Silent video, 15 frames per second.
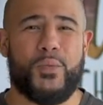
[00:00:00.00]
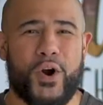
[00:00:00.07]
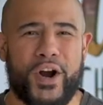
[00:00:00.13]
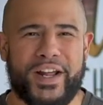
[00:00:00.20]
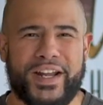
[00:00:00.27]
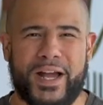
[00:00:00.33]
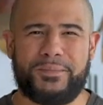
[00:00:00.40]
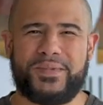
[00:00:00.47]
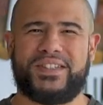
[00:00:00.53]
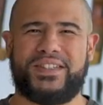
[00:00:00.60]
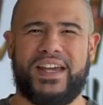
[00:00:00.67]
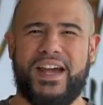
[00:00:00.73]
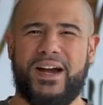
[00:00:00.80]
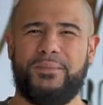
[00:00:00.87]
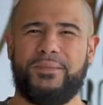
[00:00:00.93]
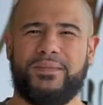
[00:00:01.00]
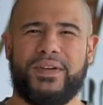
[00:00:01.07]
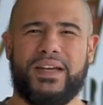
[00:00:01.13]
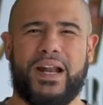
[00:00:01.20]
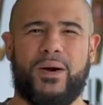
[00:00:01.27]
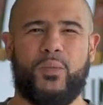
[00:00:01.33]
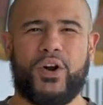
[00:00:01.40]
Good morning, I'm
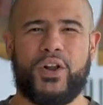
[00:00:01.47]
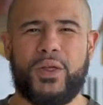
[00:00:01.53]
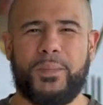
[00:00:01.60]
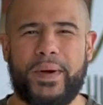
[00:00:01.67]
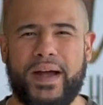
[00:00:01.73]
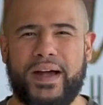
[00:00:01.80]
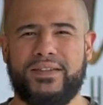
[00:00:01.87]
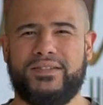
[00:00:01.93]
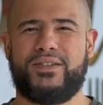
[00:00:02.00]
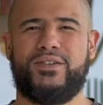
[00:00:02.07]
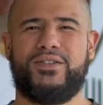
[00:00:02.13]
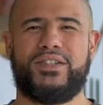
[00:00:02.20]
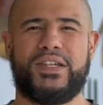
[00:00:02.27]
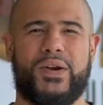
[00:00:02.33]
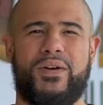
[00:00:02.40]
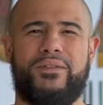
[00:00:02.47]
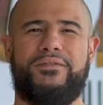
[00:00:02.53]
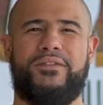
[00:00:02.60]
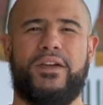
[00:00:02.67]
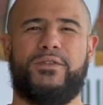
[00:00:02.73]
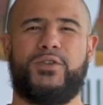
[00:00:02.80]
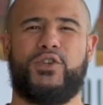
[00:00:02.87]
Sam, and I'm one of the pastors here at
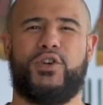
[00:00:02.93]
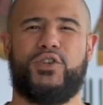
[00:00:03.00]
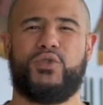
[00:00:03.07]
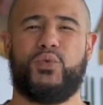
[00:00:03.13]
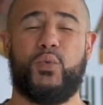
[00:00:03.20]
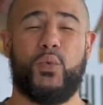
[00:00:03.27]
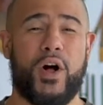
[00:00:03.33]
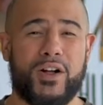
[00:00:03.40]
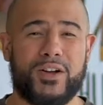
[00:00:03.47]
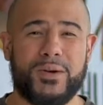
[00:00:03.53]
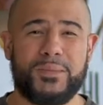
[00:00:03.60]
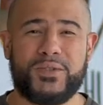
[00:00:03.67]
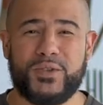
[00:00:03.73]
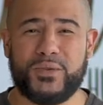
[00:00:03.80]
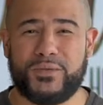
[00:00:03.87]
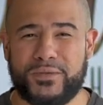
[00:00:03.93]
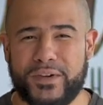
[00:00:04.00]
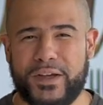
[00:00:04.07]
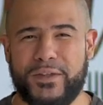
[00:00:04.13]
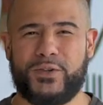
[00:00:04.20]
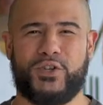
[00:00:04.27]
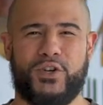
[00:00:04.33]
Faith Church. Welcome to
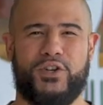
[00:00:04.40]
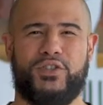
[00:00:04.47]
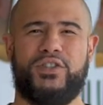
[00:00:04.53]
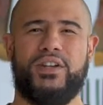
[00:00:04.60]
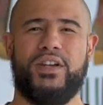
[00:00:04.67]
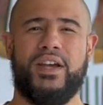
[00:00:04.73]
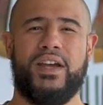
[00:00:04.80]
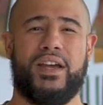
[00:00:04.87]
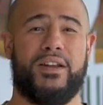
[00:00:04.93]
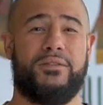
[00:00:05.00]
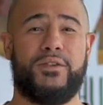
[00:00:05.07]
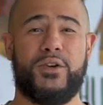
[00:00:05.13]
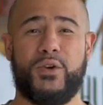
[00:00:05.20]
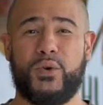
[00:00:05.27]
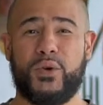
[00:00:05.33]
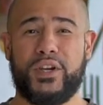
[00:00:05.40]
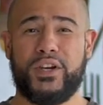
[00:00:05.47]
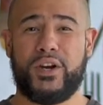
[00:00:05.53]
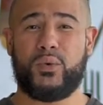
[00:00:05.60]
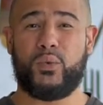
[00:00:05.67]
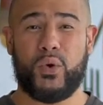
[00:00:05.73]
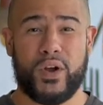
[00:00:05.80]
Faith Church. And if you're new
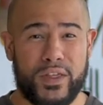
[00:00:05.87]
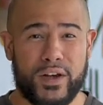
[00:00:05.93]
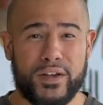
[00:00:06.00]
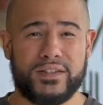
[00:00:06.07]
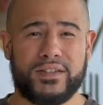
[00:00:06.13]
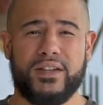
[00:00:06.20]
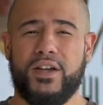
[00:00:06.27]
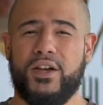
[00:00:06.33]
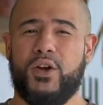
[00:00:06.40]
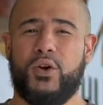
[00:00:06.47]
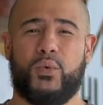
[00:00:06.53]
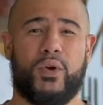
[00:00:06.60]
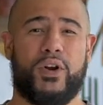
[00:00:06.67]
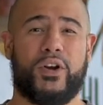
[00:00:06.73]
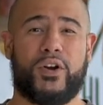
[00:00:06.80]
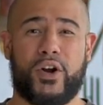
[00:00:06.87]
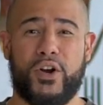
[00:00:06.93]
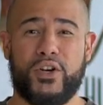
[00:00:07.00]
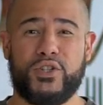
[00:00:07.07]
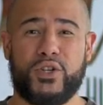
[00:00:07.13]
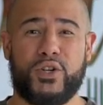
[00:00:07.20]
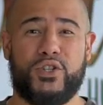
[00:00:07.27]
here with us, we'd
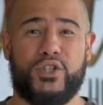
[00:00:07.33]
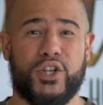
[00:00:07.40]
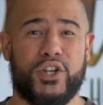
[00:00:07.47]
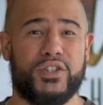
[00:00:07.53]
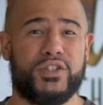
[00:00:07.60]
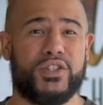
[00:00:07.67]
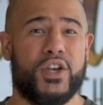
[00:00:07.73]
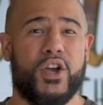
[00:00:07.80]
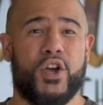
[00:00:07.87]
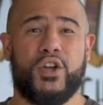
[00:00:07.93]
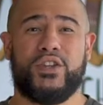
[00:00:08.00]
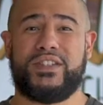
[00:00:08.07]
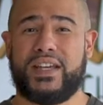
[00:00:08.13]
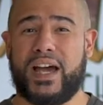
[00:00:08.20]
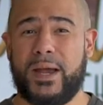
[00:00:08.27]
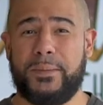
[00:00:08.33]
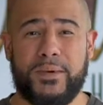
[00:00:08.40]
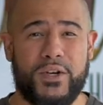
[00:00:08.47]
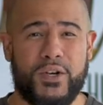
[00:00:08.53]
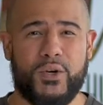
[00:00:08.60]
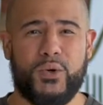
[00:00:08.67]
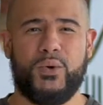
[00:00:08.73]
encourage you to just
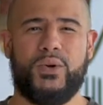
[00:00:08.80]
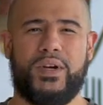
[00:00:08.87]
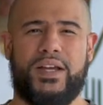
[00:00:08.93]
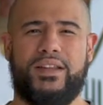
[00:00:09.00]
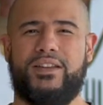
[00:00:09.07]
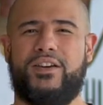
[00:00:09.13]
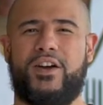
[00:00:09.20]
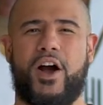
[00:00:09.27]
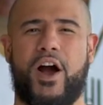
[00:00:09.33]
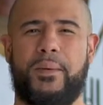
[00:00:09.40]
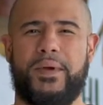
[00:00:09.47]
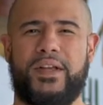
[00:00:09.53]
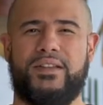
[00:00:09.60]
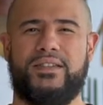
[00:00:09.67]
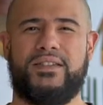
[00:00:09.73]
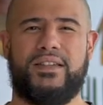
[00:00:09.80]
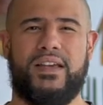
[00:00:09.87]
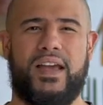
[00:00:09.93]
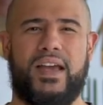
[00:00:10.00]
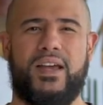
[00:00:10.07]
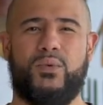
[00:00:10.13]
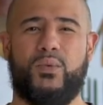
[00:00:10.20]
type new in the comments,
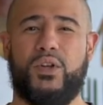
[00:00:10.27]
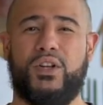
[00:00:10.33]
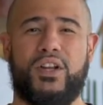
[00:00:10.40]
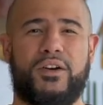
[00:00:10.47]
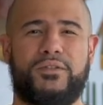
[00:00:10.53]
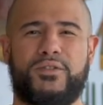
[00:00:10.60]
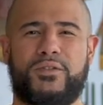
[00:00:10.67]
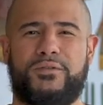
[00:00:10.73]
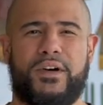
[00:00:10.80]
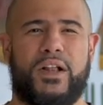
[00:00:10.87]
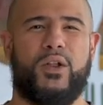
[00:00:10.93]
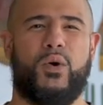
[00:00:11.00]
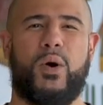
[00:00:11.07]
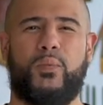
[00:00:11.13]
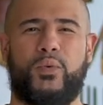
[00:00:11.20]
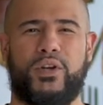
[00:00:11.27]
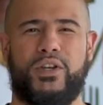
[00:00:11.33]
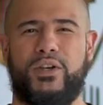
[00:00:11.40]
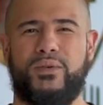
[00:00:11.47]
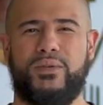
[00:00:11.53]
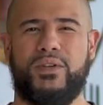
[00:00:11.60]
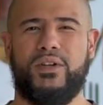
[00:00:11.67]
and we'd love to follow up with
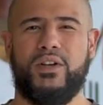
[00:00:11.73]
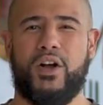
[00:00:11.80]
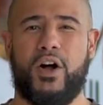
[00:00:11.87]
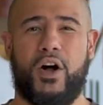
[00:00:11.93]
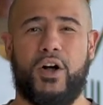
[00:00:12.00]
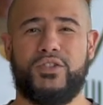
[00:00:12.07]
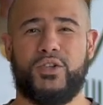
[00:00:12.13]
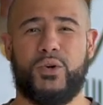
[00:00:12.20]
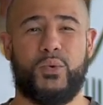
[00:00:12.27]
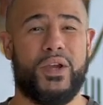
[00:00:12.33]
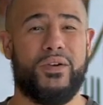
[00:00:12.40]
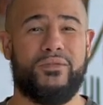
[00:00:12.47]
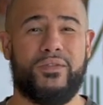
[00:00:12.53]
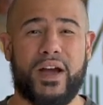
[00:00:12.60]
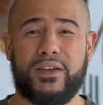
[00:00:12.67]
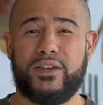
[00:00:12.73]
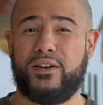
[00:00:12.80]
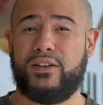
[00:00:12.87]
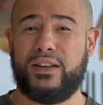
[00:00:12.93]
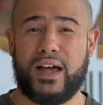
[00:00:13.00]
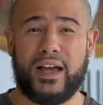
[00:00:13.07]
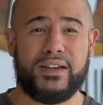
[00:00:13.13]
you. Also, we invite you
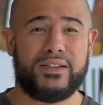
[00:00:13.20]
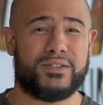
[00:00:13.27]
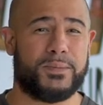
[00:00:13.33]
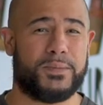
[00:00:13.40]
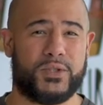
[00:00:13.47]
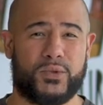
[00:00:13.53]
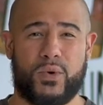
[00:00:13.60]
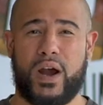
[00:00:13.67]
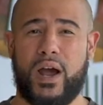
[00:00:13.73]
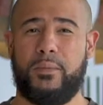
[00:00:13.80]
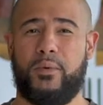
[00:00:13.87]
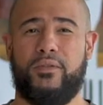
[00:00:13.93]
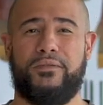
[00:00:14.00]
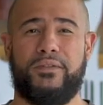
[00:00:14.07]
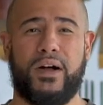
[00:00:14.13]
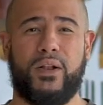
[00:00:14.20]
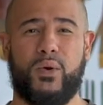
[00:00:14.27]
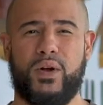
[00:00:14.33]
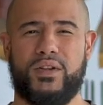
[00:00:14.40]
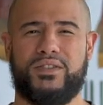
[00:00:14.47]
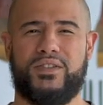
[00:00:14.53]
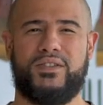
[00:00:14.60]
to like, subscribe, or
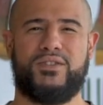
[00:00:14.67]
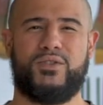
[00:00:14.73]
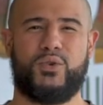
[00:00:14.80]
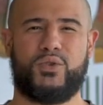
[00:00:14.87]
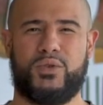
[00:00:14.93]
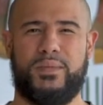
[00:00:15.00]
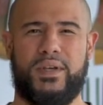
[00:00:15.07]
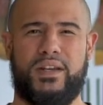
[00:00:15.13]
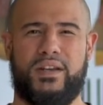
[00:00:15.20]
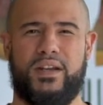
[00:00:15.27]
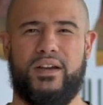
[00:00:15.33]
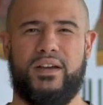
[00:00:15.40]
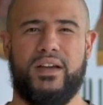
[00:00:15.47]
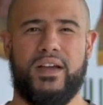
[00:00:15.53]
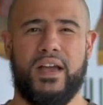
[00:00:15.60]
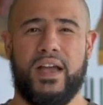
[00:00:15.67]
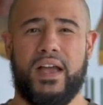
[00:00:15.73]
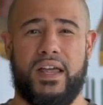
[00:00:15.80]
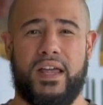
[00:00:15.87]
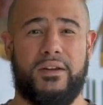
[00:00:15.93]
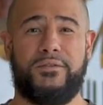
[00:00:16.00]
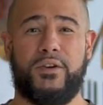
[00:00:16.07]
follow us on social media.
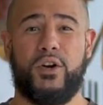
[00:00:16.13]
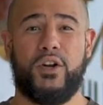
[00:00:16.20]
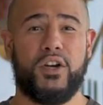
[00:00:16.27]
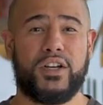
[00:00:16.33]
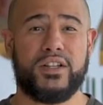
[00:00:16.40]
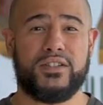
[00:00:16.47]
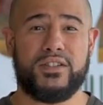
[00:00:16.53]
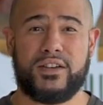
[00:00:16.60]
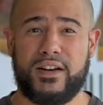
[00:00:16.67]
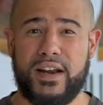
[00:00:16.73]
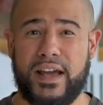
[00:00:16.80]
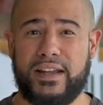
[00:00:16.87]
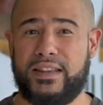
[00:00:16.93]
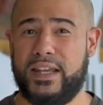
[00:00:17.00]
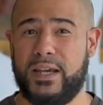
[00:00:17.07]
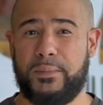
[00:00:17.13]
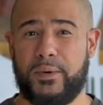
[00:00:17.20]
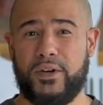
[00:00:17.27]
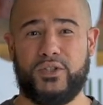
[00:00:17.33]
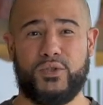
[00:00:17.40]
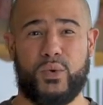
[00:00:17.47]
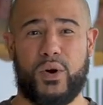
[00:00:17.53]
And if you're looking to connect
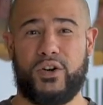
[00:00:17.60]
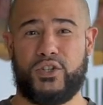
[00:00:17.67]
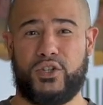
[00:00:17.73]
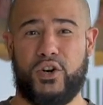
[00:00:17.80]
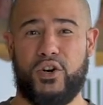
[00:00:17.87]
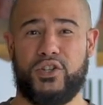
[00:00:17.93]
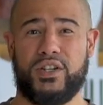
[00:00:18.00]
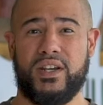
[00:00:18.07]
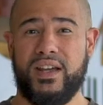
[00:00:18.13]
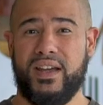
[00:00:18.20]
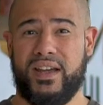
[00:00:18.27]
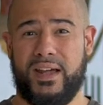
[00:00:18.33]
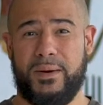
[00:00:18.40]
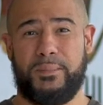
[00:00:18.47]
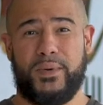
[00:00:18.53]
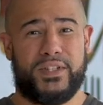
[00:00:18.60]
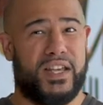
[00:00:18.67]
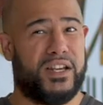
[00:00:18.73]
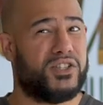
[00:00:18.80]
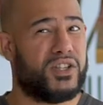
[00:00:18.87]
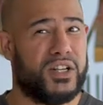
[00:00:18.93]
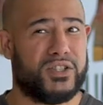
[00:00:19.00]
deeper into our church and
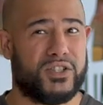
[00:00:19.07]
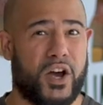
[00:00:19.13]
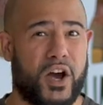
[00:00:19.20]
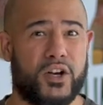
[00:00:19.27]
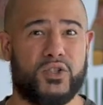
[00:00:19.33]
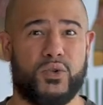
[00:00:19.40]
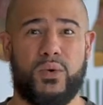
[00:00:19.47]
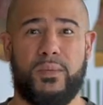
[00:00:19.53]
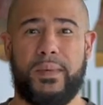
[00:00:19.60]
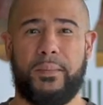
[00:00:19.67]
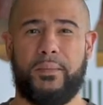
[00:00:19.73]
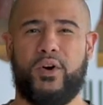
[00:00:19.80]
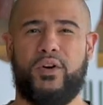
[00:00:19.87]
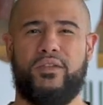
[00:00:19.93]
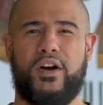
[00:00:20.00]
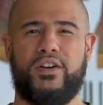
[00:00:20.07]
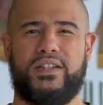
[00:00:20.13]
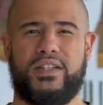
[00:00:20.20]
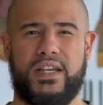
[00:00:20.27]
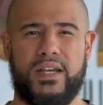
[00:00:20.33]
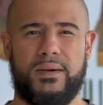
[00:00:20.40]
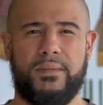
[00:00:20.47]
potentially talk to a member of our
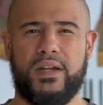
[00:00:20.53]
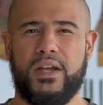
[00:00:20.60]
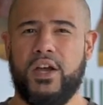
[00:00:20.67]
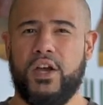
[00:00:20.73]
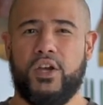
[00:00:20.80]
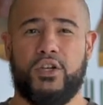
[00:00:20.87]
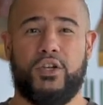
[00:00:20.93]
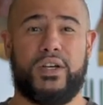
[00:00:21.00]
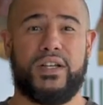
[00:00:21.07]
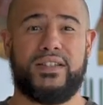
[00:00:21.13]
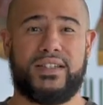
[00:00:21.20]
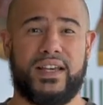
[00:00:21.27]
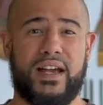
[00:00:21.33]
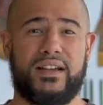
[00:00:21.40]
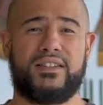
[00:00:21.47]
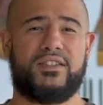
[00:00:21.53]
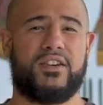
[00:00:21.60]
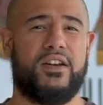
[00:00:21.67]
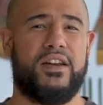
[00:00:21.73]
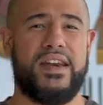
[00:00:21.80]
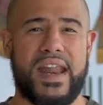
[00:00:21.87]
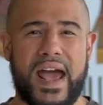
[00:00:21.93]
team, you can
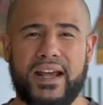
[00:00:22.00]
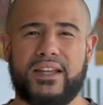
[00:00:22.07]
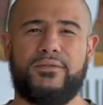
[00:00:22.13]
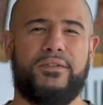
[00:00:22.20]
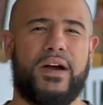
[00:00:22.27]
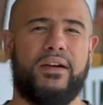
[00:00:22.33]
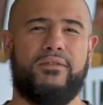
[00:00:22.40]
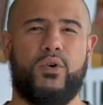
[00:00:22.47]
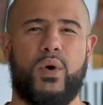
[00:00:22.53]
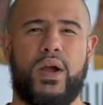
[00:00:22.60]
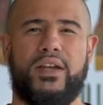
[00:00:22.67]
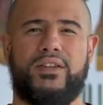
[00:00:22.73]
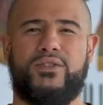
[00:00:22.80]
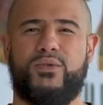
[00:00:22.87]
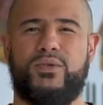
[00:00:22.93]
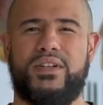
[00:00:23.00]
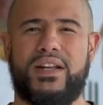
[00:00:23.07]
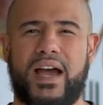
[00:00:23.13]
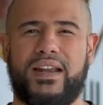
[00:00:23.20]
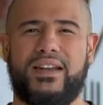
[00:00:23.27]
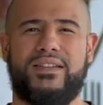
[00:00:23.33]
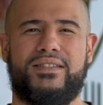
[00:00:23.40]
text CONNECT508 to
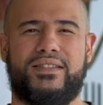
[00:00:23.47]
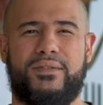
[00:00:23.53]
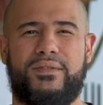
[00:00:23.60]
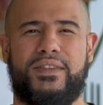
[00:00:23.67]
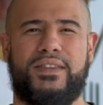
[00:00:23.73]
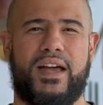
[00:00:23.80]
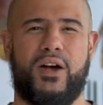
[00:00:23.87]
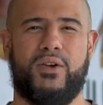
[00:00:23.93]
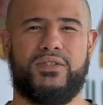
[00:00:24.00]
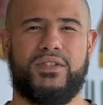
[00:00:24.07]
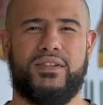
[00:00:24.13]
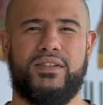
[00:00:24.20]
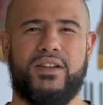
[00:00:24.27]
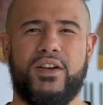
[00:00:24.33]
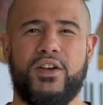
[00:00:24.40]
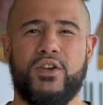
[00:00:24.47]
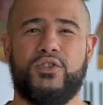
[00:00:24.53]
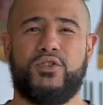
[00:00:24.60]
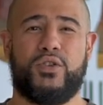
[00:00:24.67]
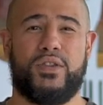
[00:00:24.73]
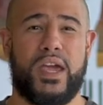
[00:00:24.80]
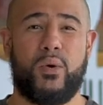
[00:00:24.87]
97000.
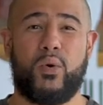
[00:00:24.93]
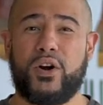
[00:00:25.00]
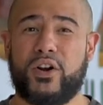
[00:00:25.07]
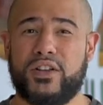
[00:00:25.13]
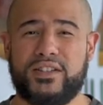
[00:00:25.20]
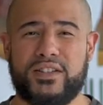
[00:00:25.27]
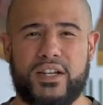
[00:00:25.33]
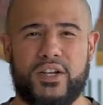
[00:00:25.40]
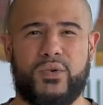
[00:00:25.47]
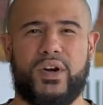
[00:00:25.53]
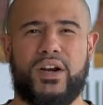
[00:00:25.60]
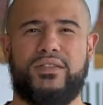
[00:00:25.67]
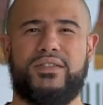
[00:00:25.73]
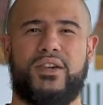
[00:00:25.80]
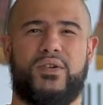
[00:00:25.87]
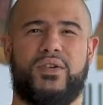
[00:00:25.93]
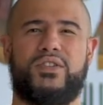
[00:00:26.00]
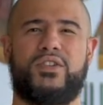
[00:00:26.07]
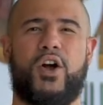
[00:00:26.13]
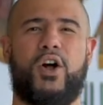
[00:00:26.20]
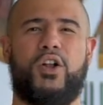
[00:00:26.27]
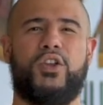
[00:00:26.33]
Today, we're continuing our
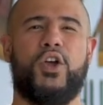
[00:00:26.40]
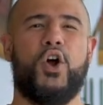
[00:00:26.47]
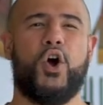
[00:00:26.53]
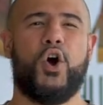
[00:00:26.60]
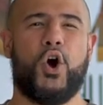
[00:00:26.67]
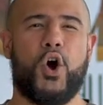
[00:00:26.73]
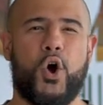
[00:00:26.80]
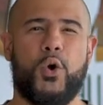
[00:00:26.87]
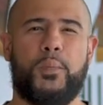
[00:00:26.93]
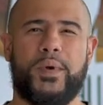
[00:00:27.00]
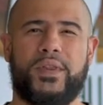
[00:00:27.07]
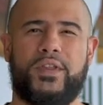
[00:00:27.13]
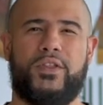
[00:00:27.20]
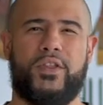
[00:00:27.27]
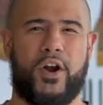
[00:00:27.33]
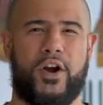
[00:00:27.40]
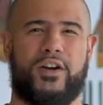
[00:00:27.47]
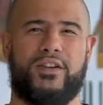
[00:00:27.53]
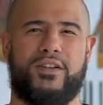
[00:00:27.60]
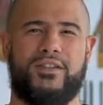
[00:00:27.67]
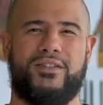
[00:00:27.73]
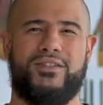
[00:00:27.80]
series called Hope in the
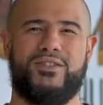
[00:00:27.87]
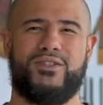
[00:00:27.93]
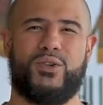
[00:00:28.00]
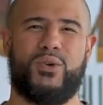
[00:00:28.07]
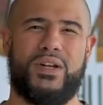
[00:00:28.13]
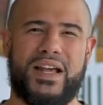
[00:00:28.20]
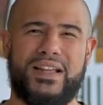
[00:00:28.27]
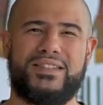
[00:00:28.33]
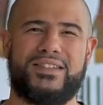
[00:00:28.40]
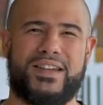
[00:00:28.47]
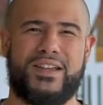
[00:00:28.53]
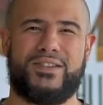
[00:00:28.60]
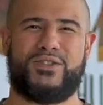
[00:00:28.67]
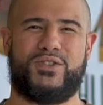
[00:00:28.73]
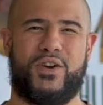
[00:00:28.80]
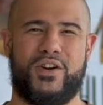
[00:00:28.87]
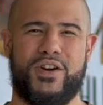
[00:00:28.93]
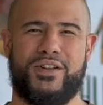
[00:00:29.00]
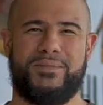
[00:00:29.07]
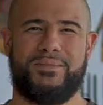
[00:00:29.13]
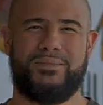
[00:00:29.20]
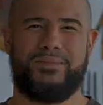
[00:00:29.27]
Dark. So let's get
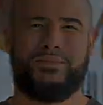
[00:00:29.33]
started.